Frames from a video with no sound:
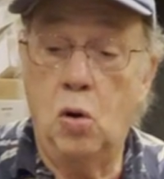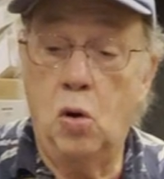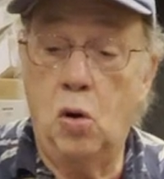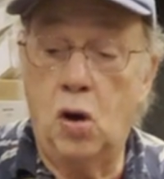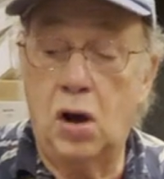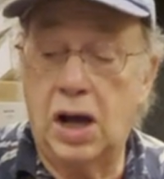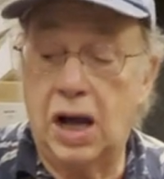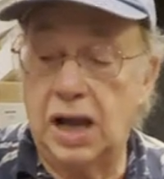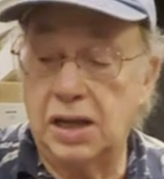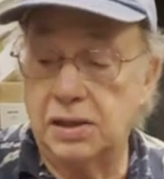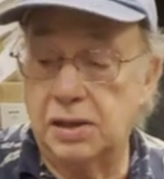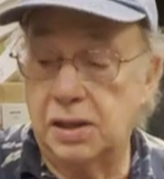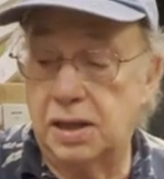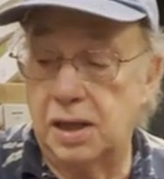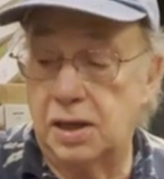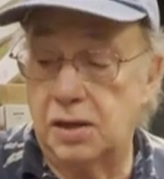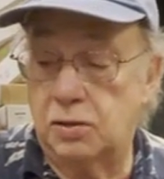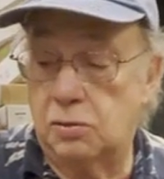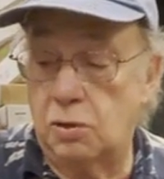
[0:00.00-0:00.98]
all kinds of
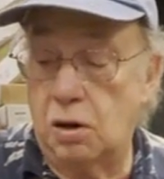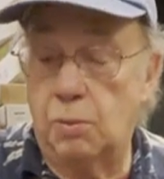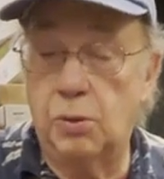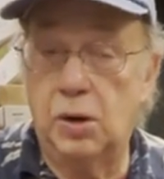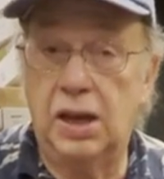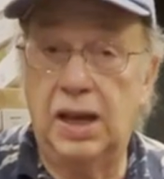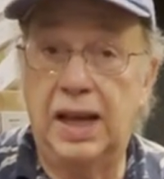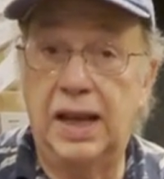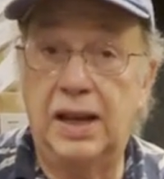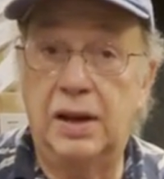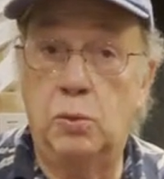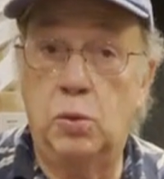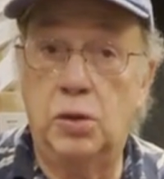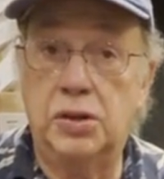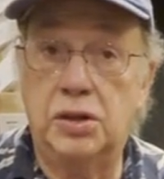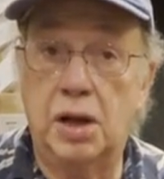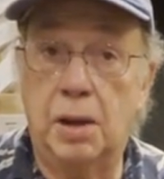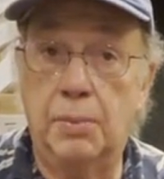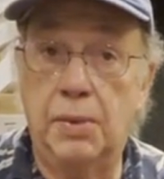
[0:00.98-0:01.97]
things drum related,
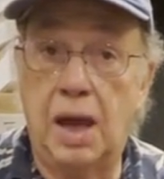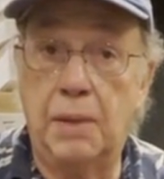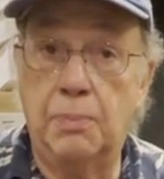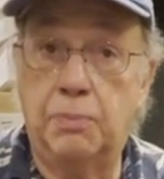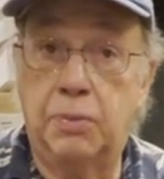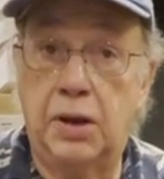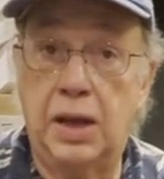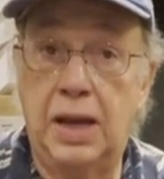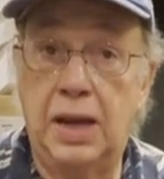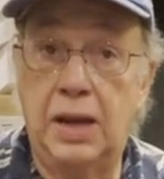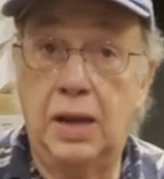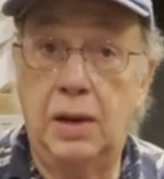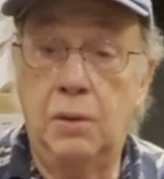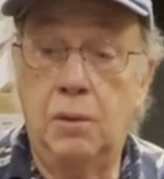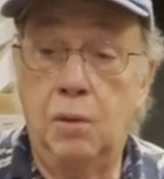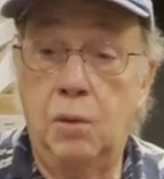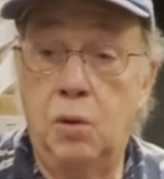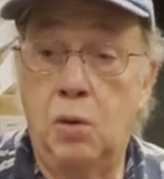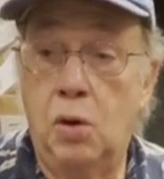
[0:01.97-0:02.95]
which I'm not planning
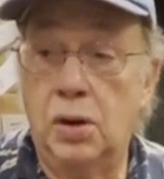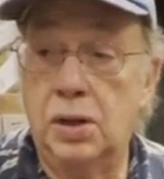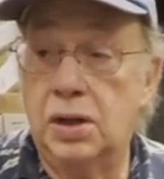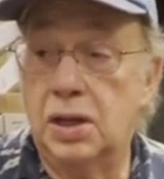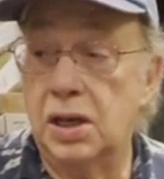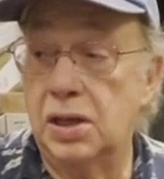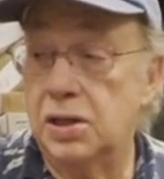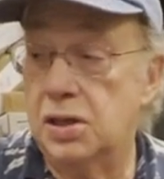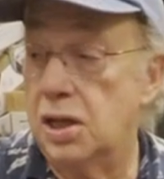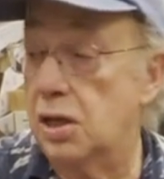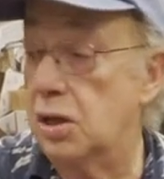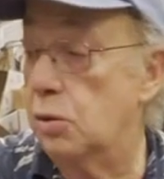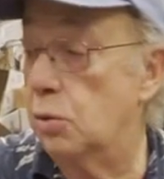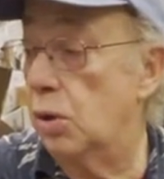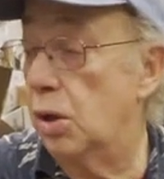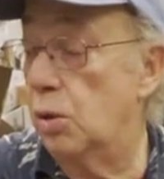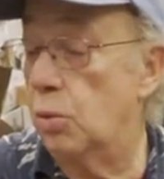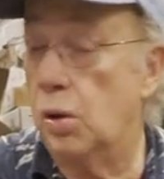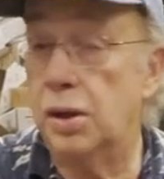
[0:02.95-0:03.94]
on
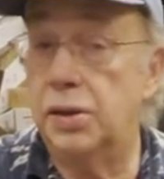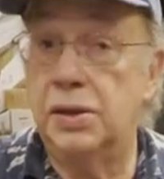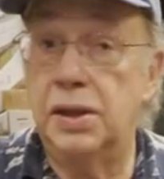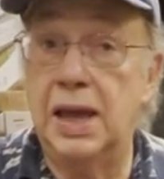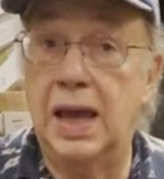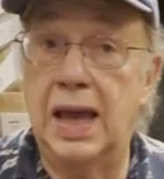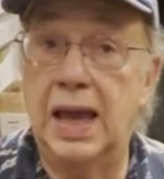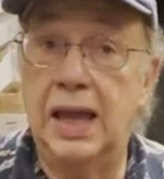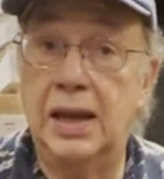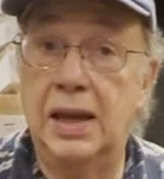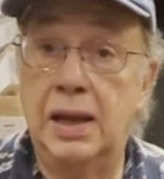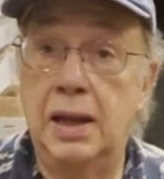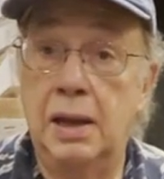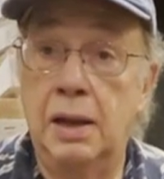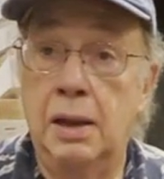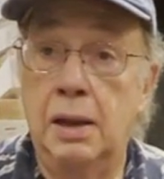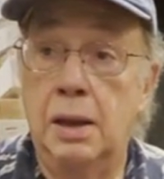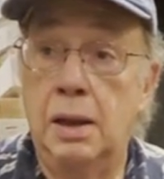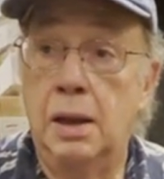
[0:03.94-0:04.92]
continuing with, and
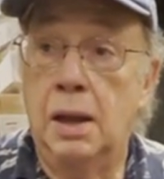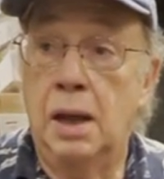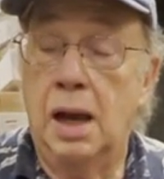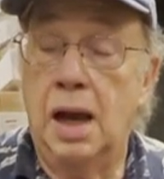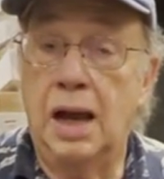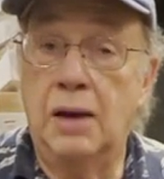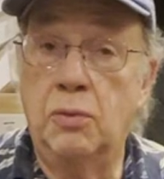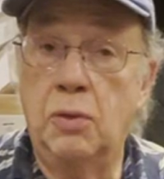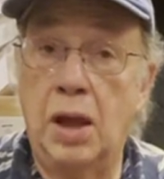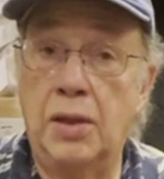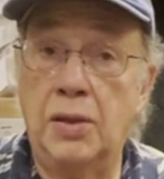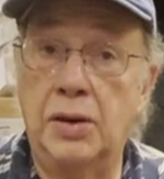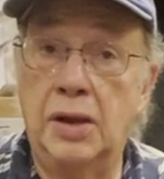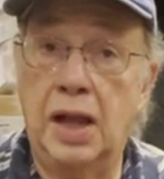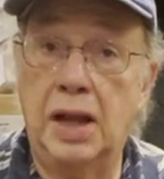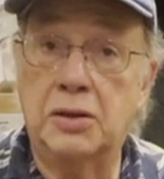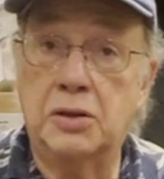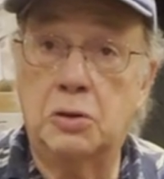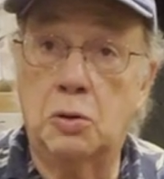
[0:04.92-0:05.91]
I'd rather
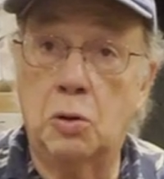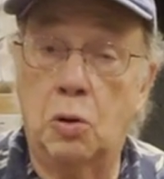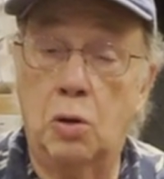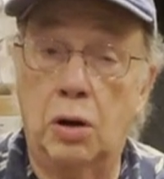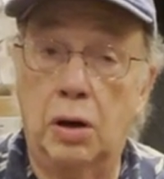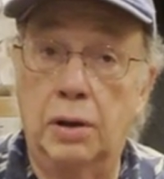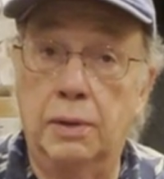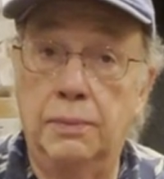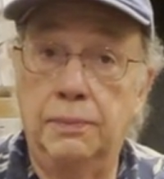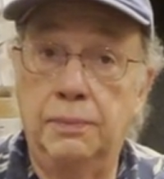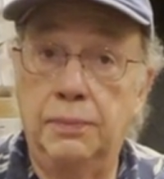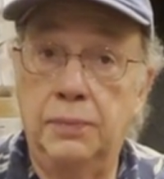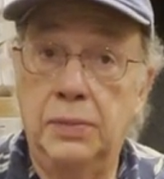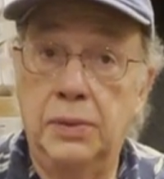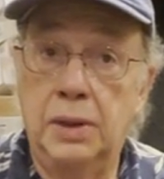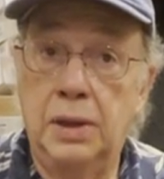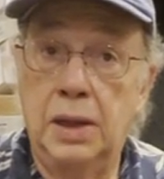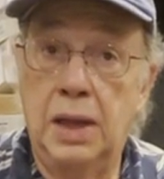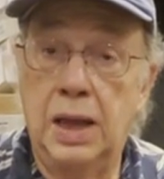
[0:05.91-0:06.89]
not store it.
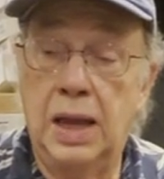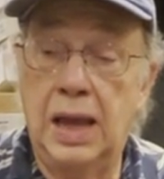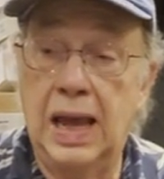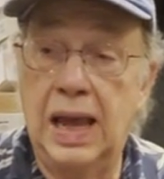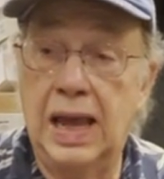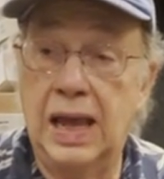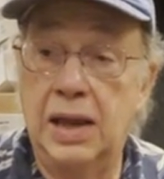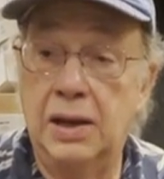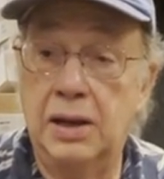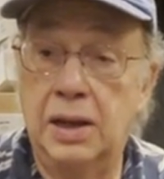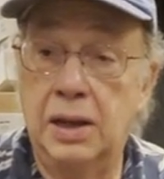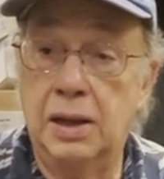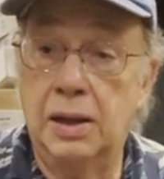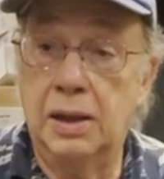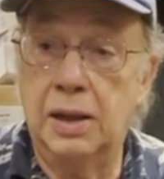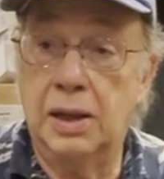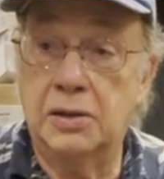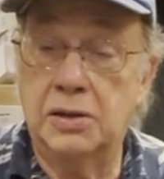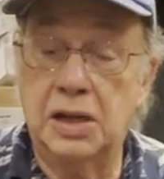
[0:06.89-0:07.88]
And
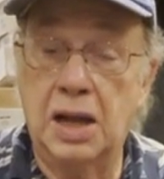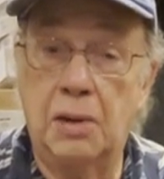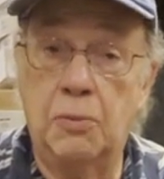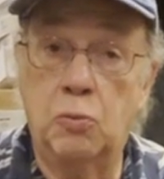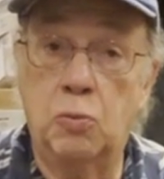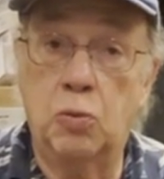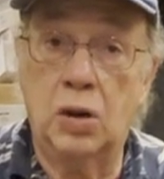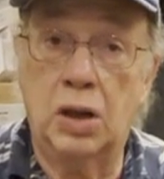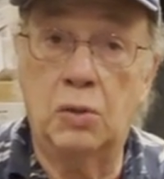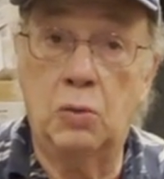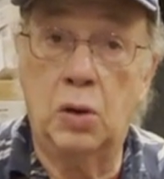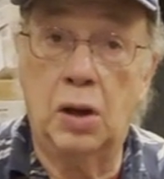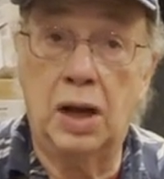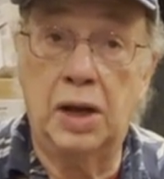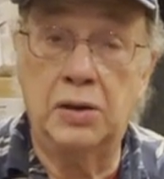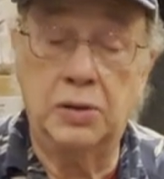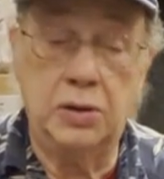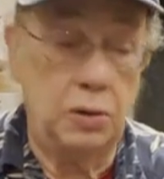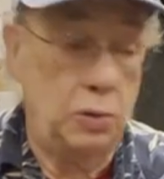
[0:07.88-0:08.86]
that's not really what
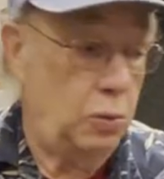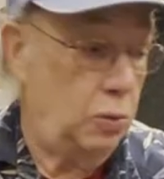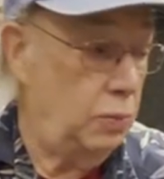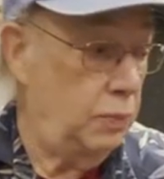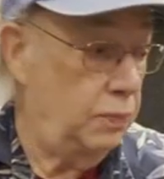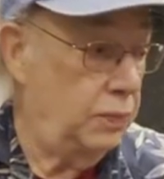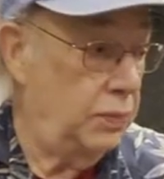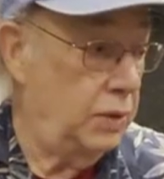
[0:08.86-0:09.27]
I do.